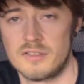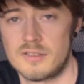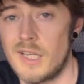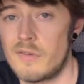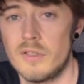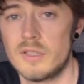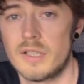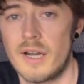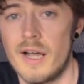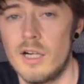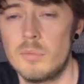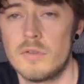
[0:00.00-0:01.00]
It's definitely
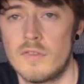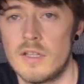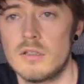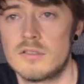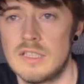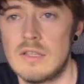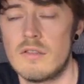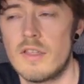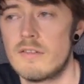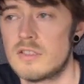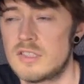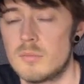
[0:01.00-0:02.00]
going to help if they see
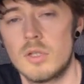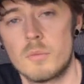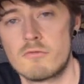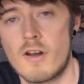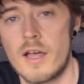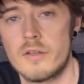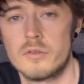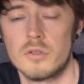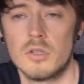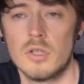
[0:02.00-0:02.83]
that they're a similar brand,